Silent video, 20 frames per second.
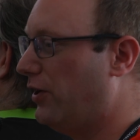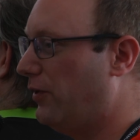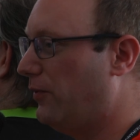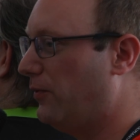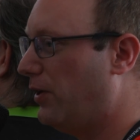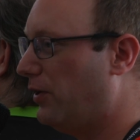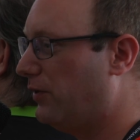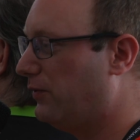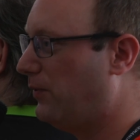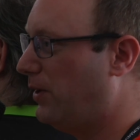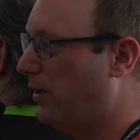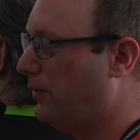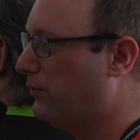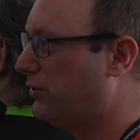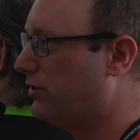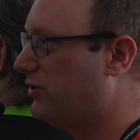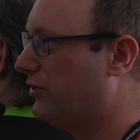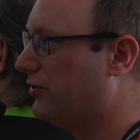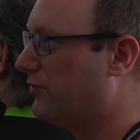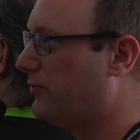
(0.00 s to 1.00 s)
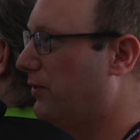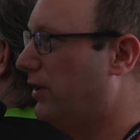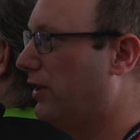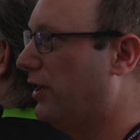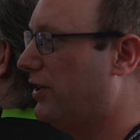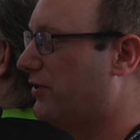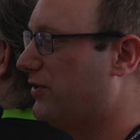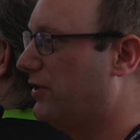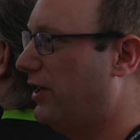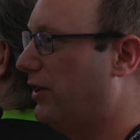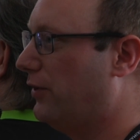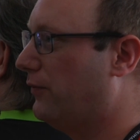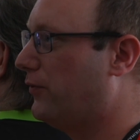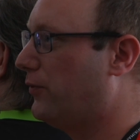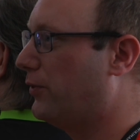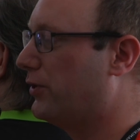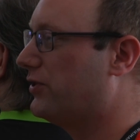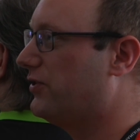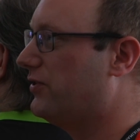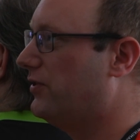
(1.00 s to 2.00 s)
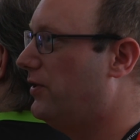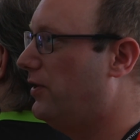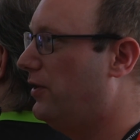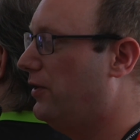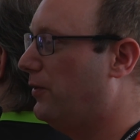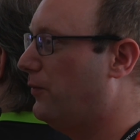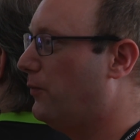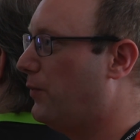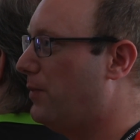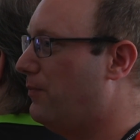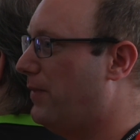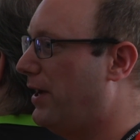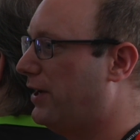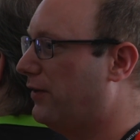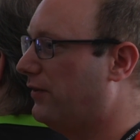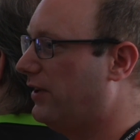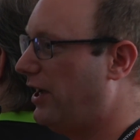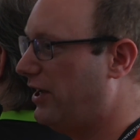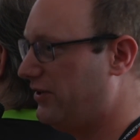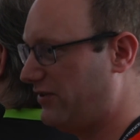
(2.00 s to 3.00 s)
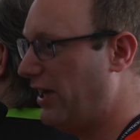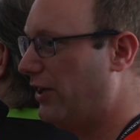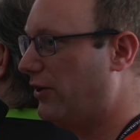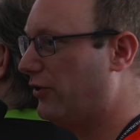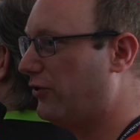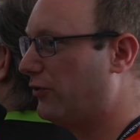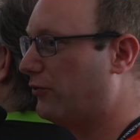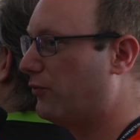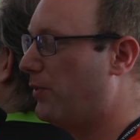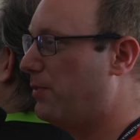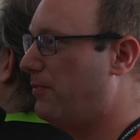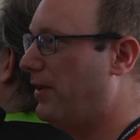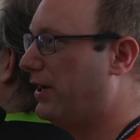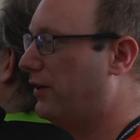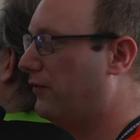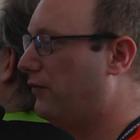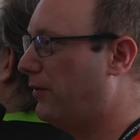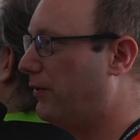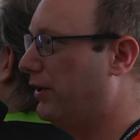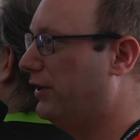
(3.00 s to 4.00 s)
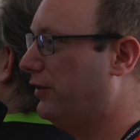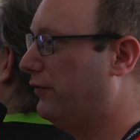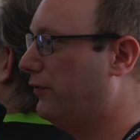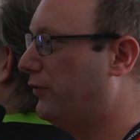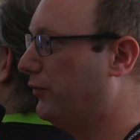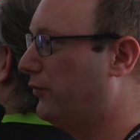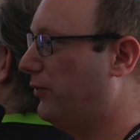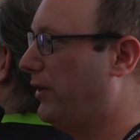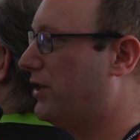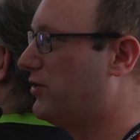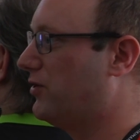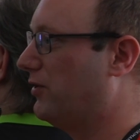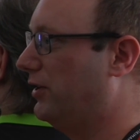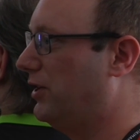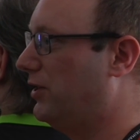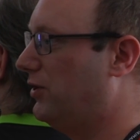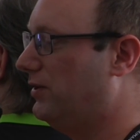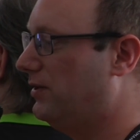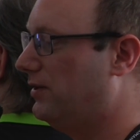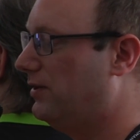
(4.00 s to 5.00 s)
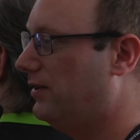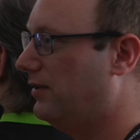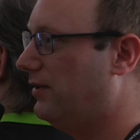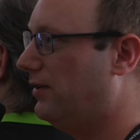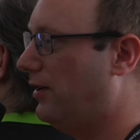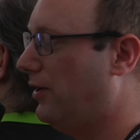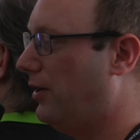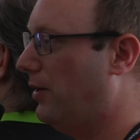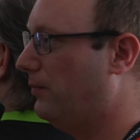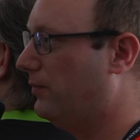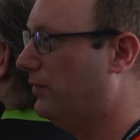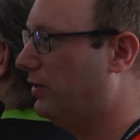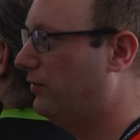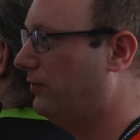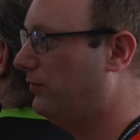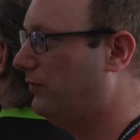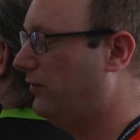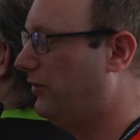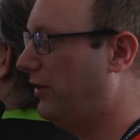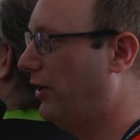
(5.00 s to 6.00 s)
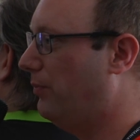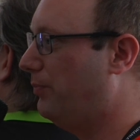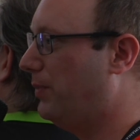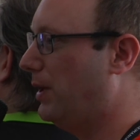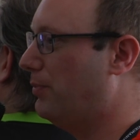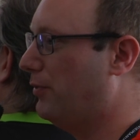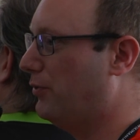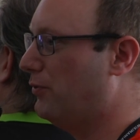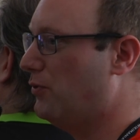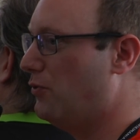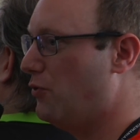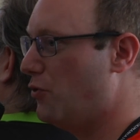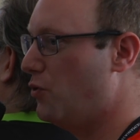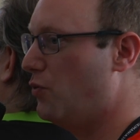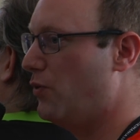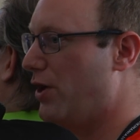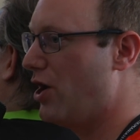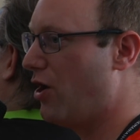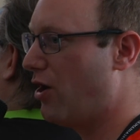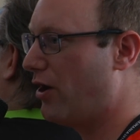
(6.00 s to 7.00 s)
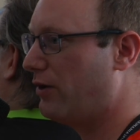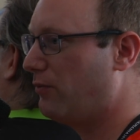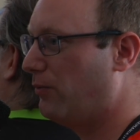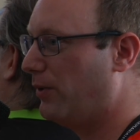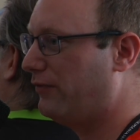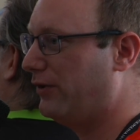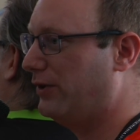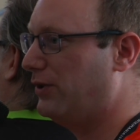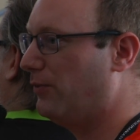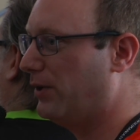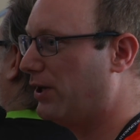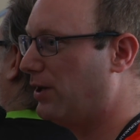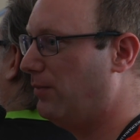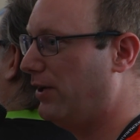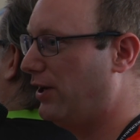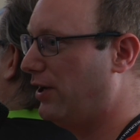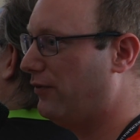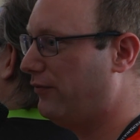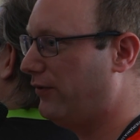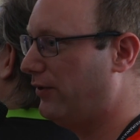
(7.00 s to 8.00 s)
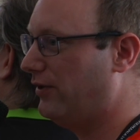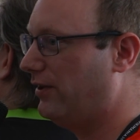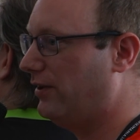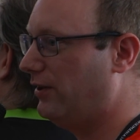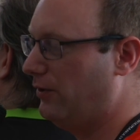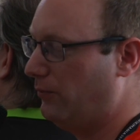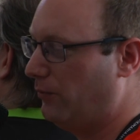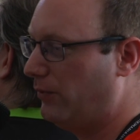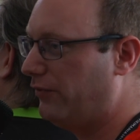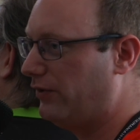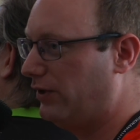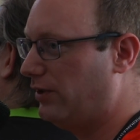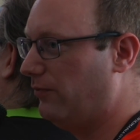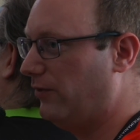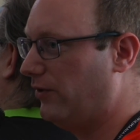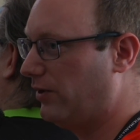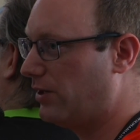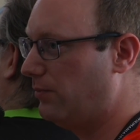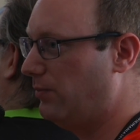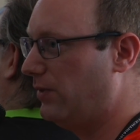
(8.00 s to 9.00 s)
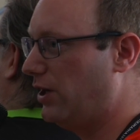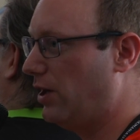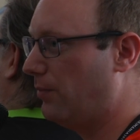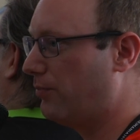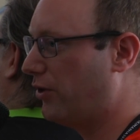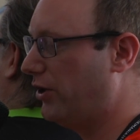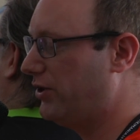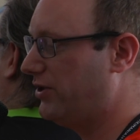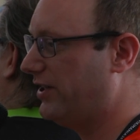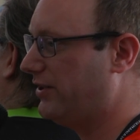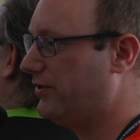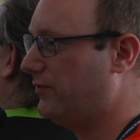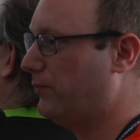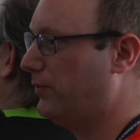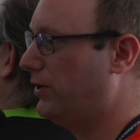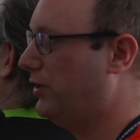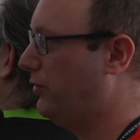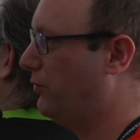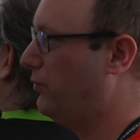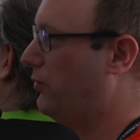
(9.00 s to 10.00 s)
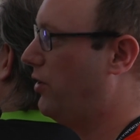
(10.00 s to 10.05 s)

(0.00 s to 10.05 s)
I, I, I, was just realizing that, of course, we make it, as editors, we make it very difficult to actually um, tell people who we are within the Wikimedia, uh, within the Wikimedia projects. We do